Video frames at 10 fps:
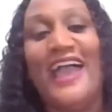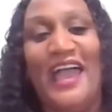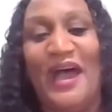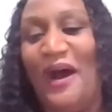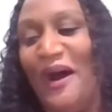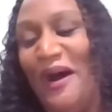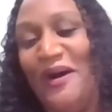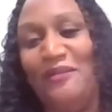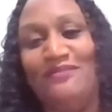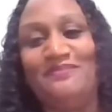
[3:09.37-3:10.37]

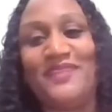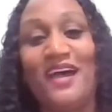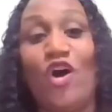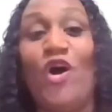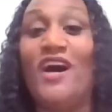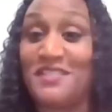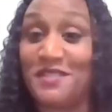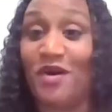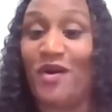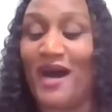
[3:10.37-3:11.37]
And
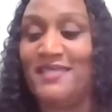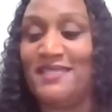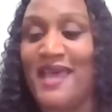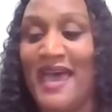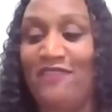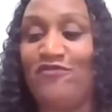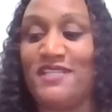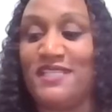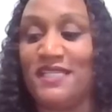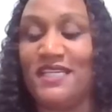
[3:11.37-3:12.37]
also, I have
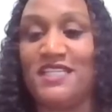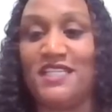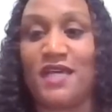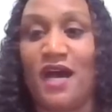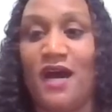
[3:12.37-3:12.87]
recently just